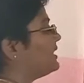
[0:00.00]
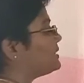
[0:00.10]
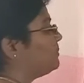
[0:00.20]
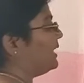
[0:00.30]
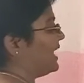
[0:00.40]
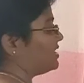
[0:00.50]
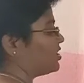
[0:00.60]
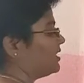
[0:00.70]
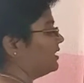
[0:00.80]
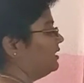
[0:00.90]
is
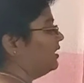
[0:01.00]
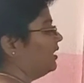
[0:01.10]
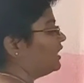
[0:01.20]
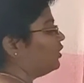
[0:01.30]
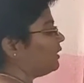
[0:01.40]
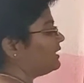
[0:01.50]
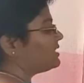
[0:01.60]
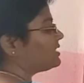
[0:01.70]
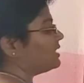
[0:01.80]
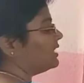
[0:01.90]
blasted, you can
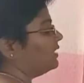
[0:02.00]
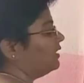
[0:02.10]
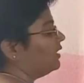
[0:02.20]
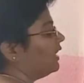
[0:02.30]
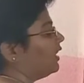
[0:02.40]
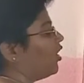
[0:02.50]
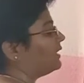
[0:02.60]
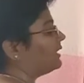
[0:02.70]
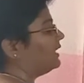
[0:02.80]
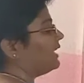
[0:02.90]
see a
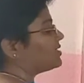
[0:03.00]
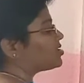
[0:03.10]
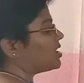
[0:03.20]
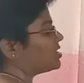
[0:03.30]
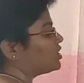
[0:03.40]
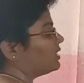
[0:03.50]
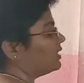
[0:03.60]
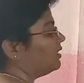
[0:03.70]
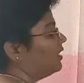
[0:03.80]
cotton like structure